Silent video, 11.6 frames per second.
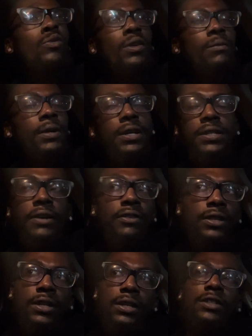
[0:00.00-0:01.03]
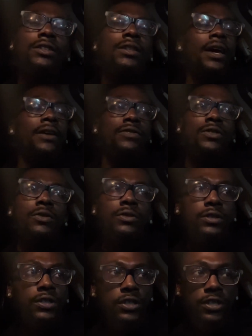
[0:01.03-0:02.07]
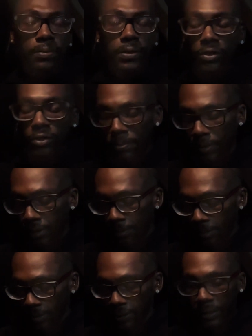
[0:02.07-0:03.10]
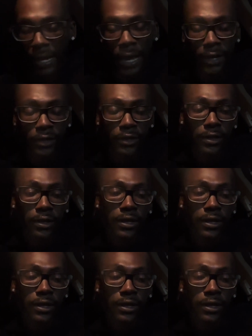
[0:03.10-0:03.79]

because everything in your life is going to just be super duper scattered.